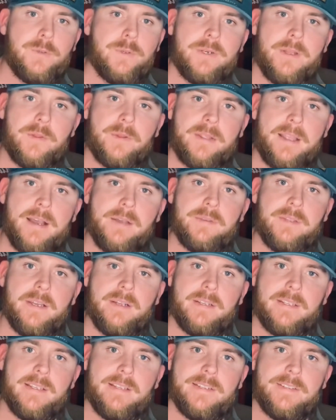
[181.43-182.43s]
another
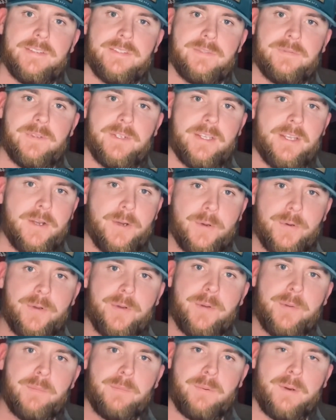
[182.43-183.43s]
countdown again in this video.
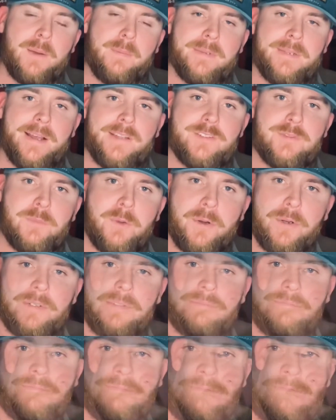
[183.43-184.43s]
Probably not
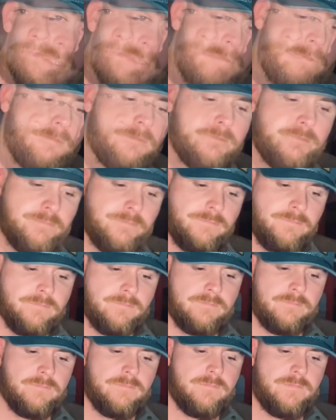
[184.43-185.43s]
smart.
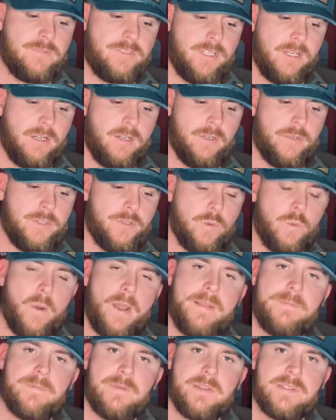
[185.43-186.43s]
So you
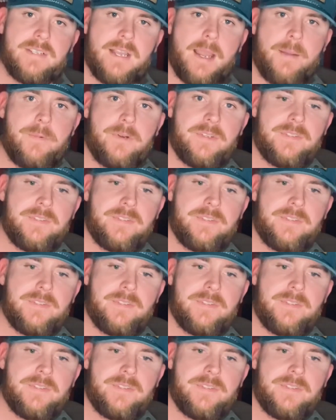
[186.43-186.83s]
wait for the timer to